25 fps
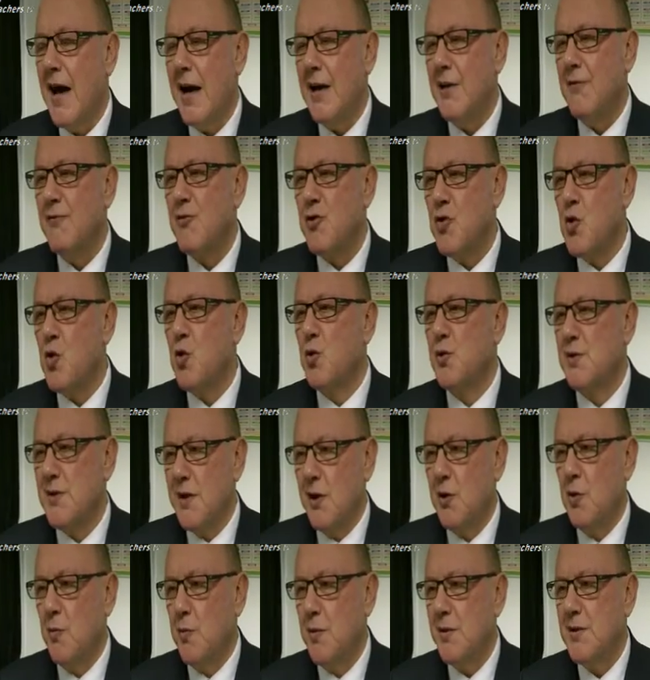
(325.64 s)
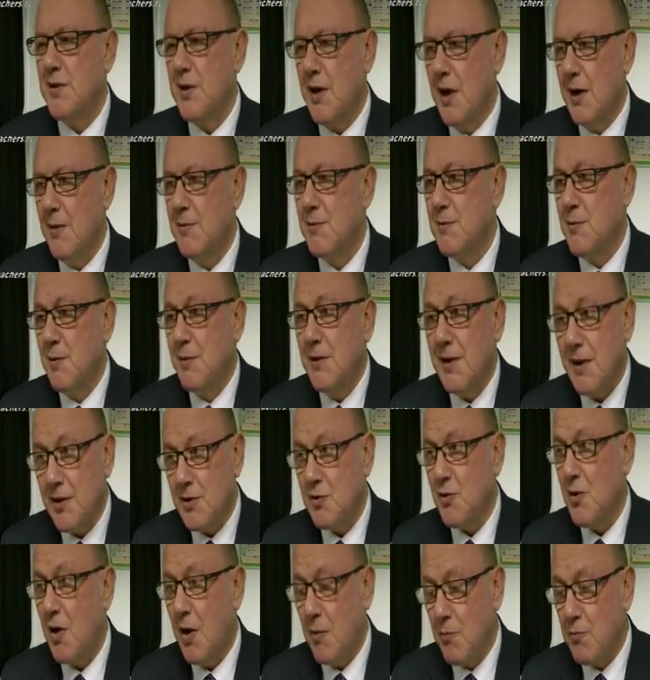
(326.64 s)
And of course there will be times when they
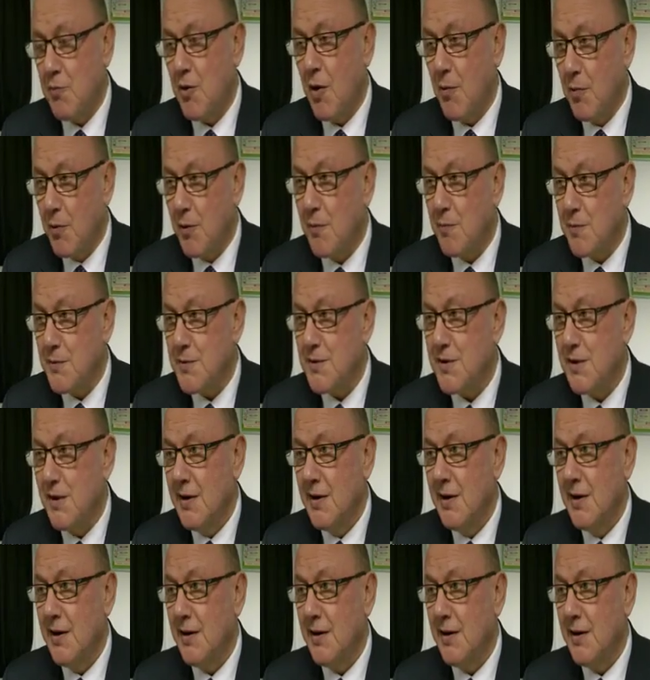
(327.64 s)
throw up problems